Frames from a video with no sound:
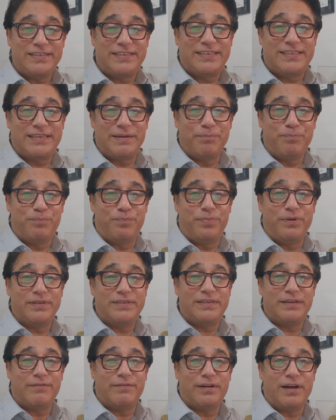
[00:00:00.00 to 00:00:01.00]

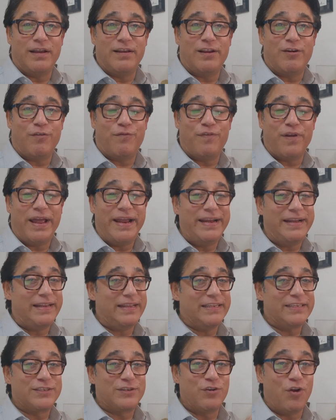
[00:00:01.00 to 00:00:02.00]
some color of light
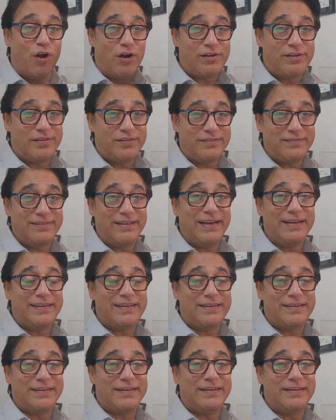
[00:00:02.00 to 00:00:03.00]
is not
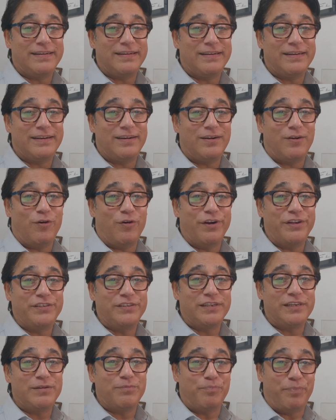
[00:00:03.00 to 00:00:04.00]
that
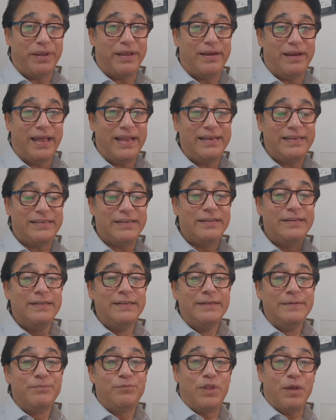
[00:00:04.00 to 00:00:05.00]
original big light,
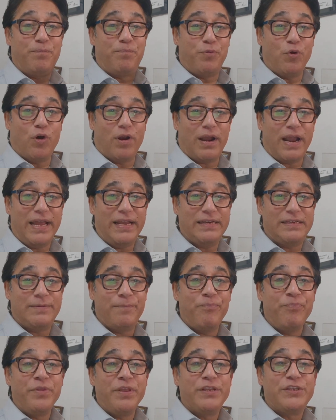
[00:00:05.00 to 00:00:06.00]
the pure
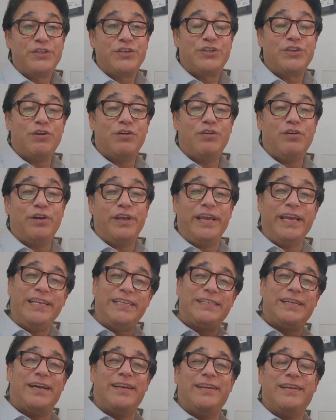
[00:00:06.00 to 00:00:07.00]
light. So
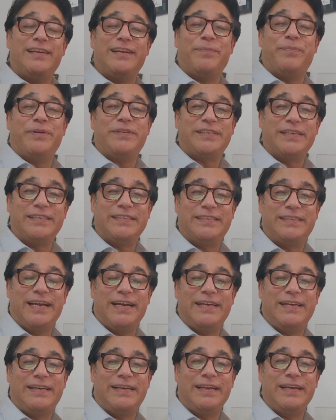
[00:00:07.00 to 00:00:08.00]
each color represents
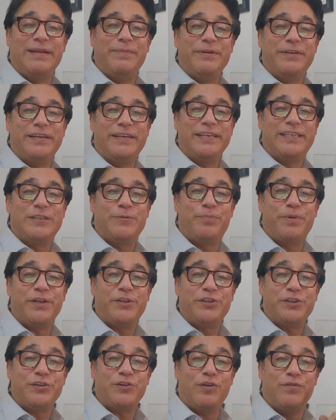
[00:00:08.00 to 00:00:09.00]
that limited
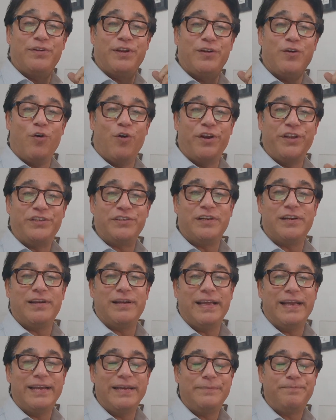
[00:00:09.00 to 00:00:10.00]
expression of that original
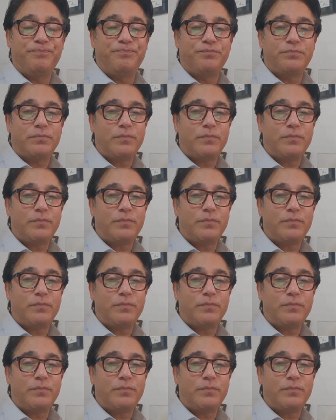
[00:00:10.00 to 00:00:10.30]
light.